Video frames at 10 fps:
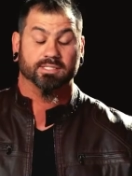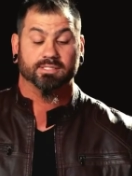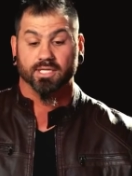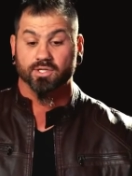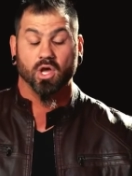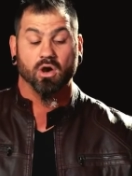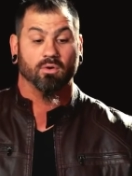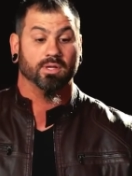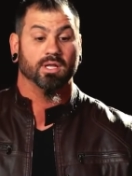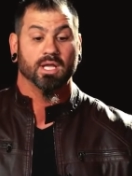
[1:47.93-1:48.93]
I said
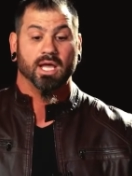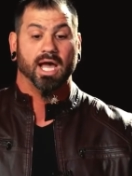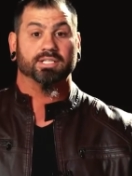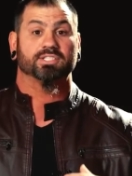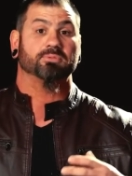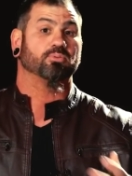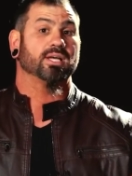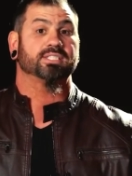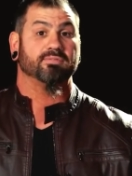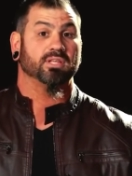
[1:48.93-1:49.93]
no, and I just
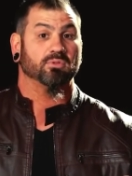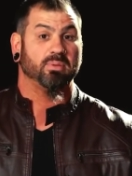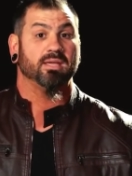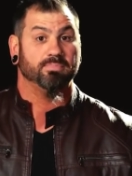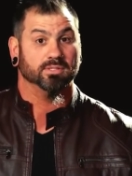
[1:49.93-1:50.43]
suppressed everything with pain